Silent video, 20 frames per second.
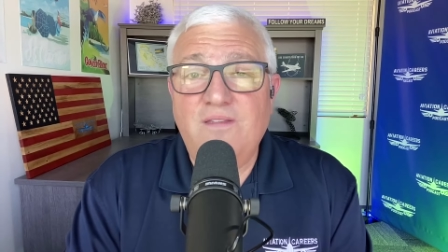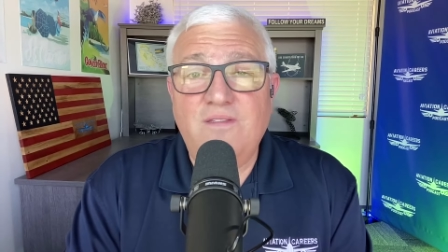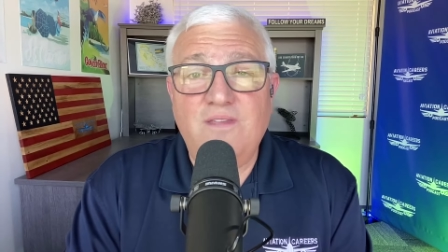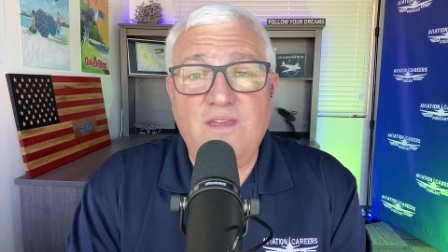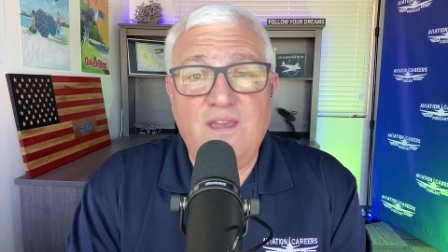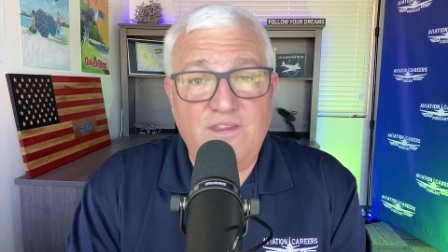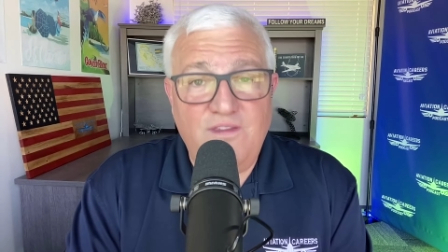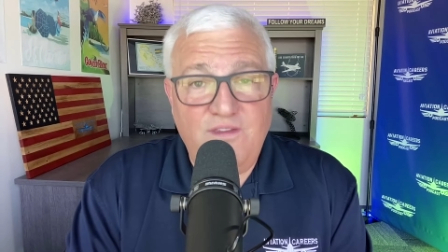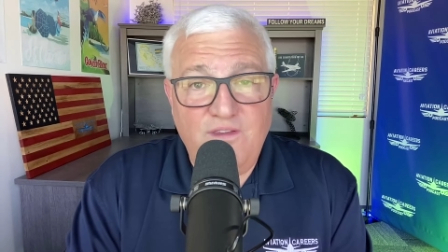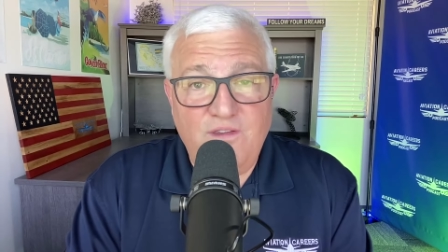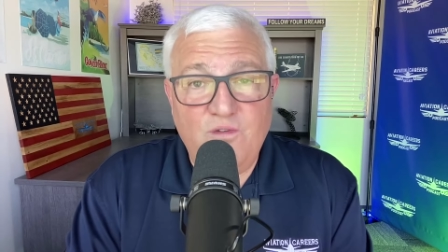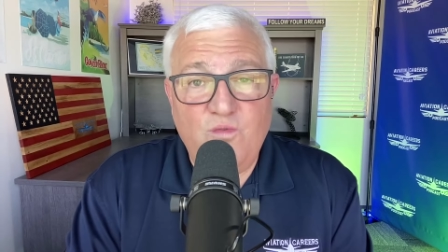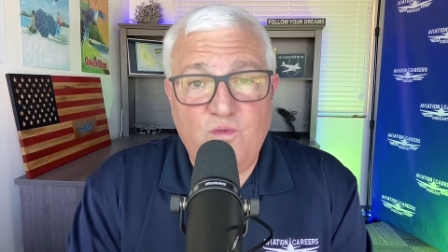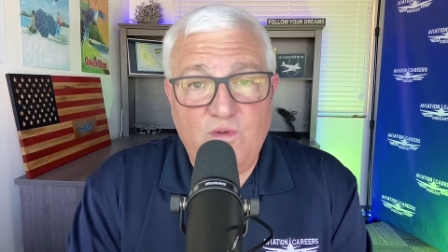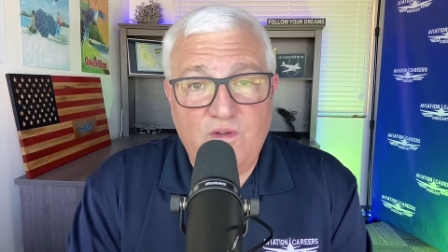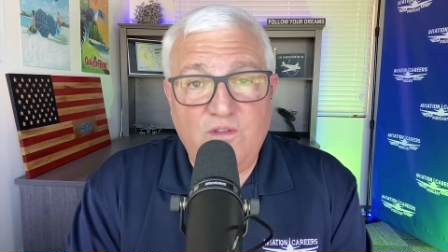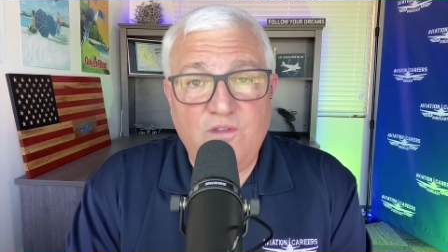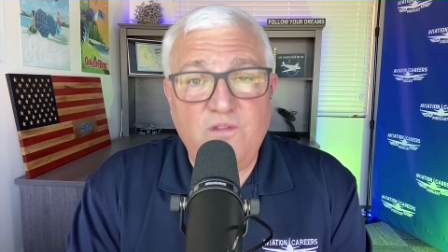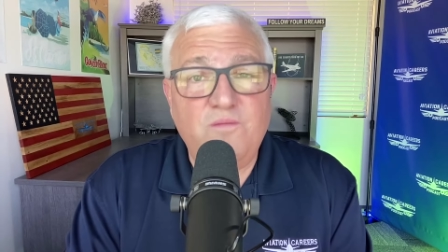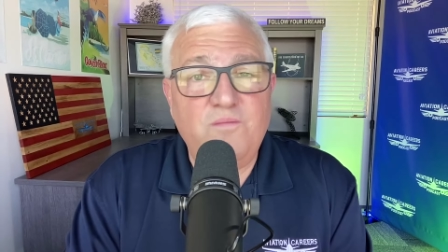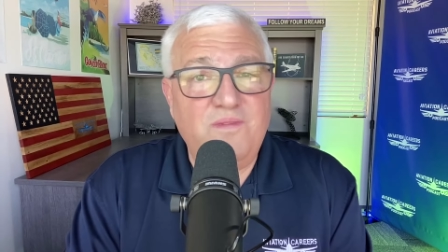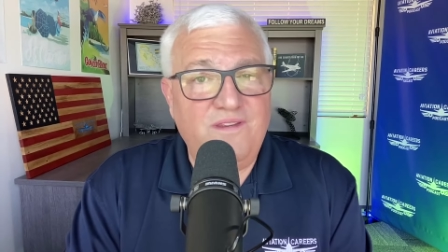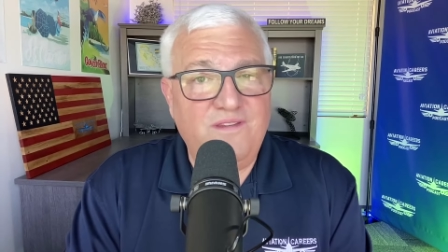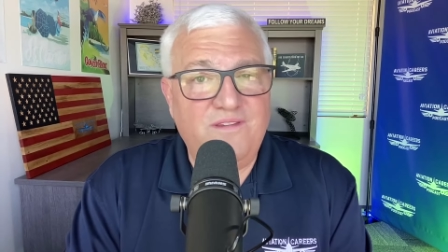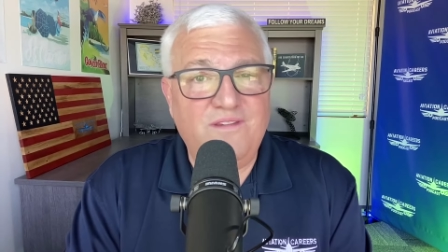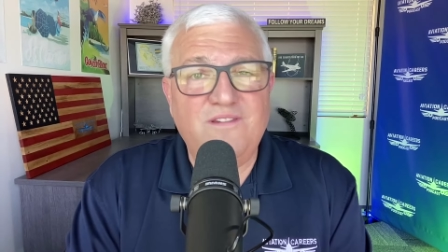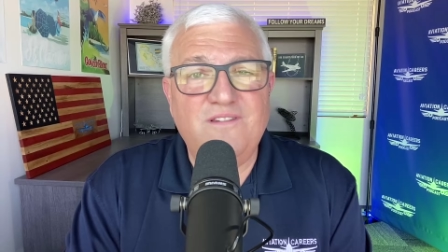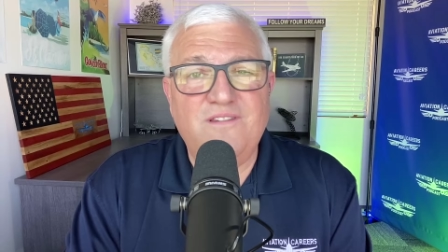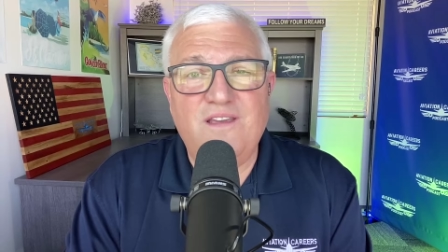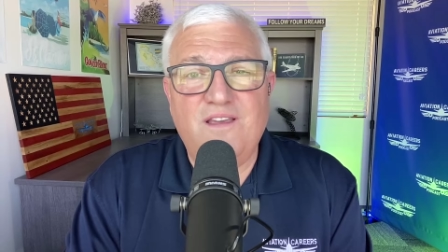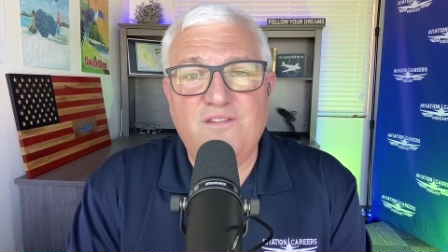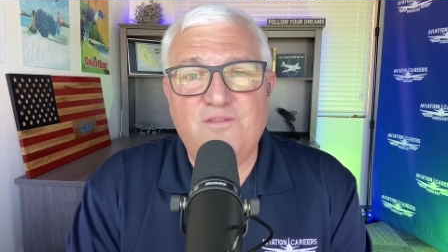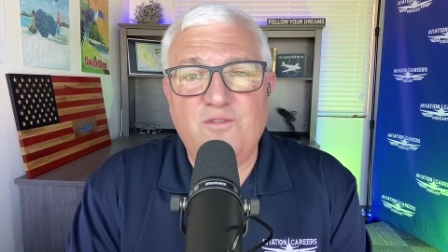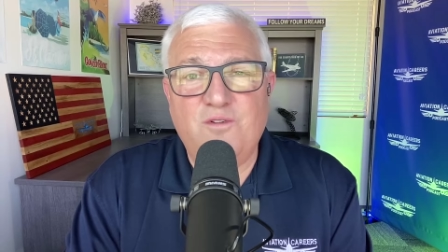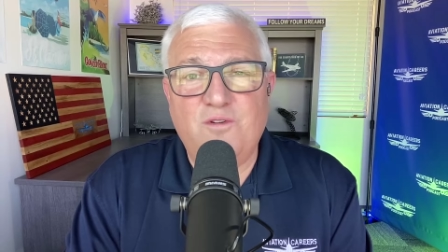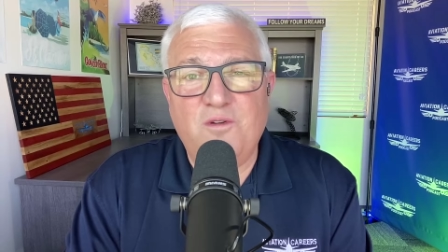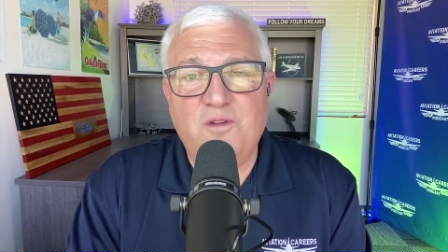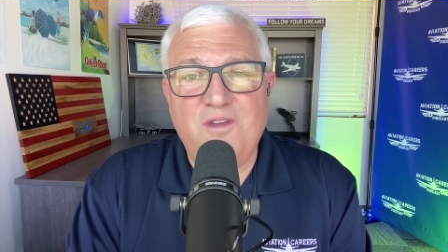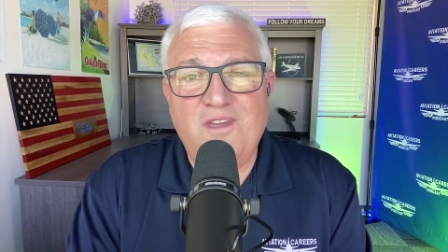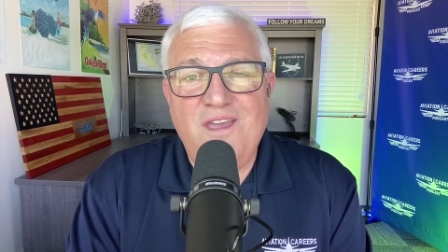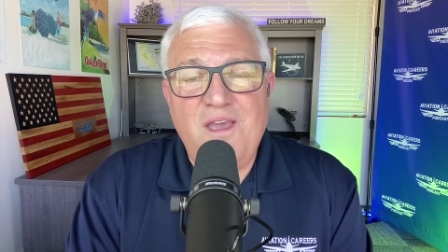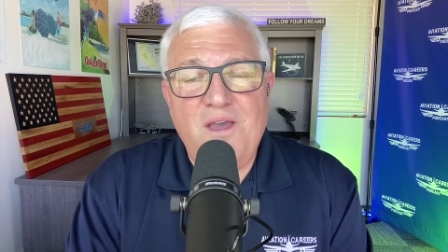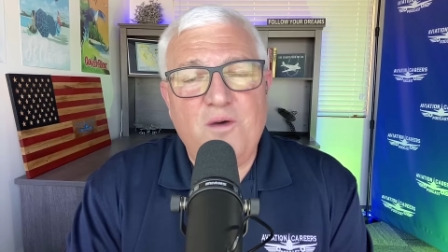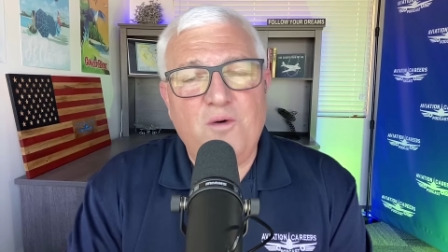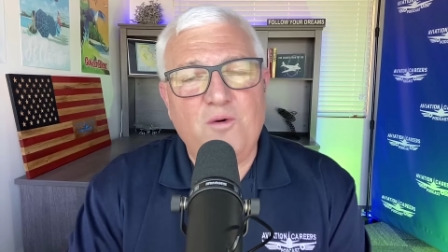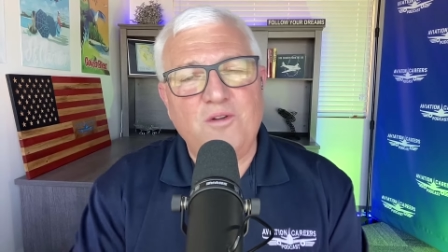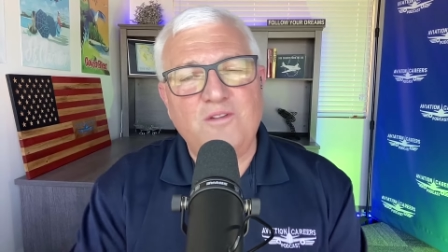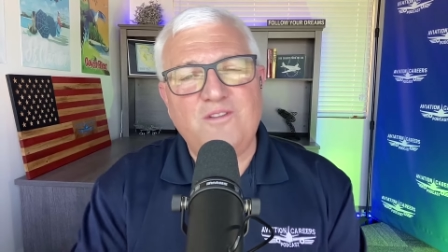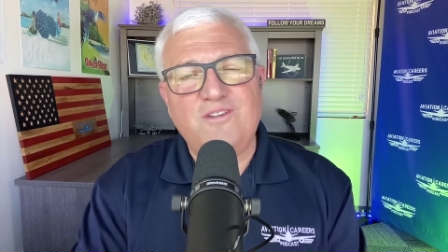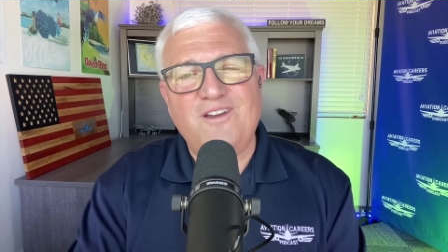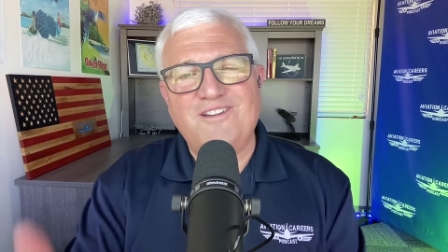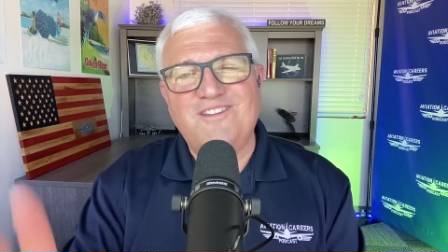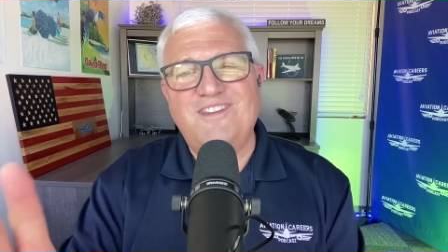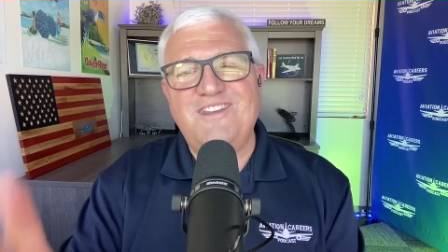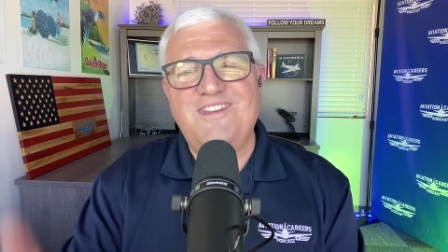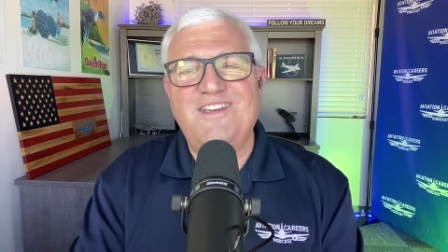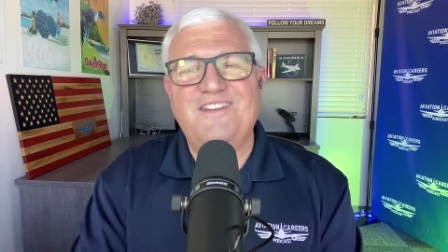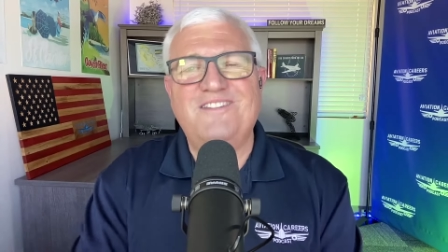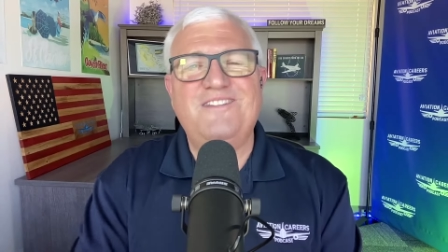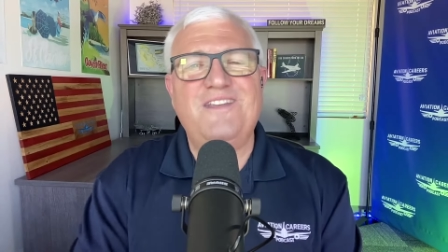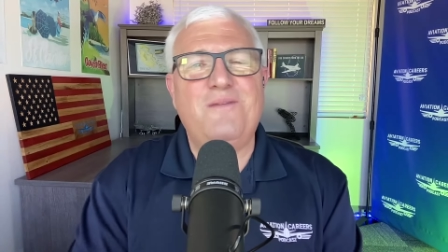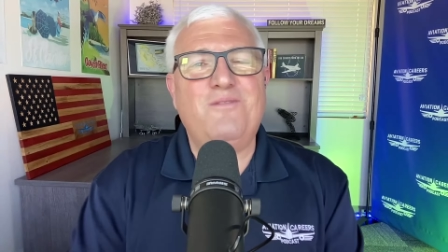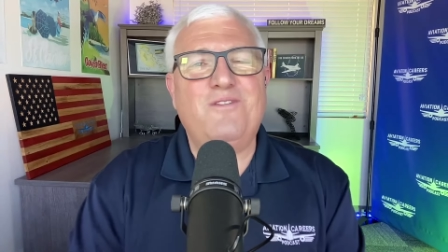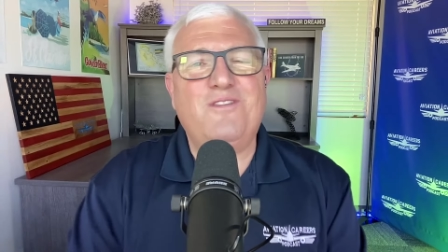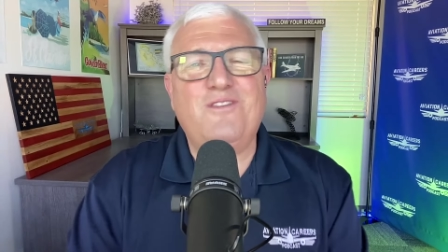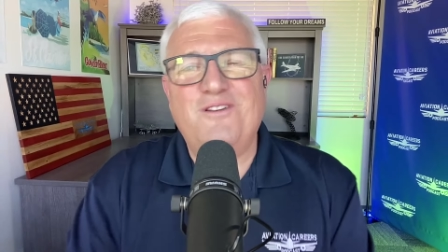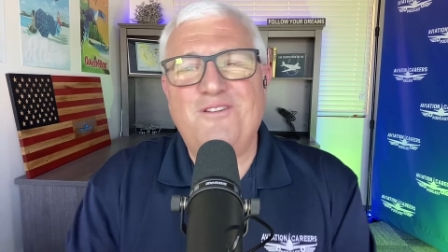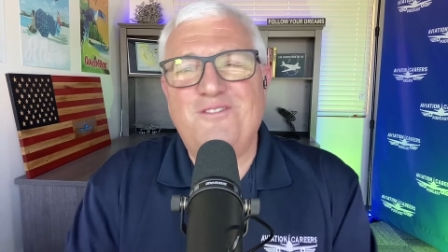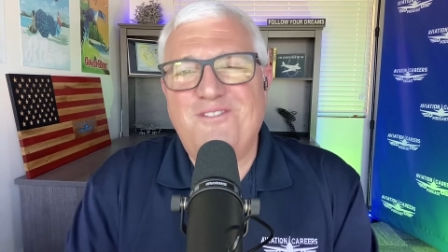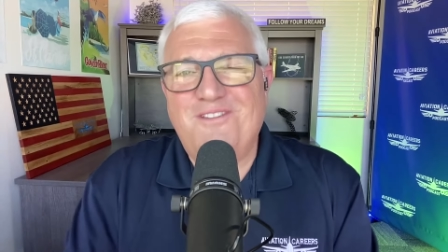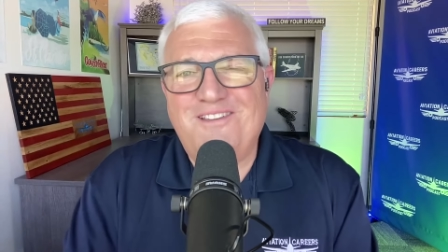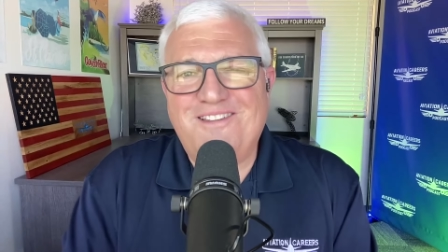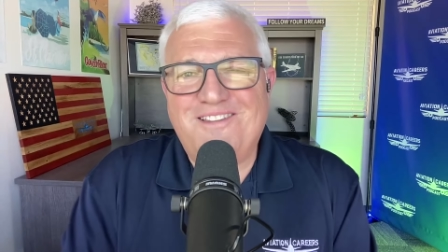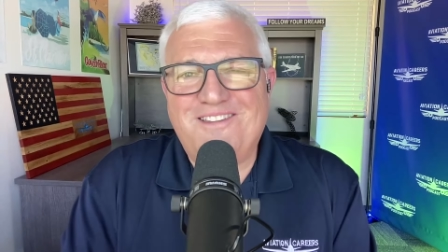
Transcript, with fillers: that you will be successful. We'll talk to you next episode.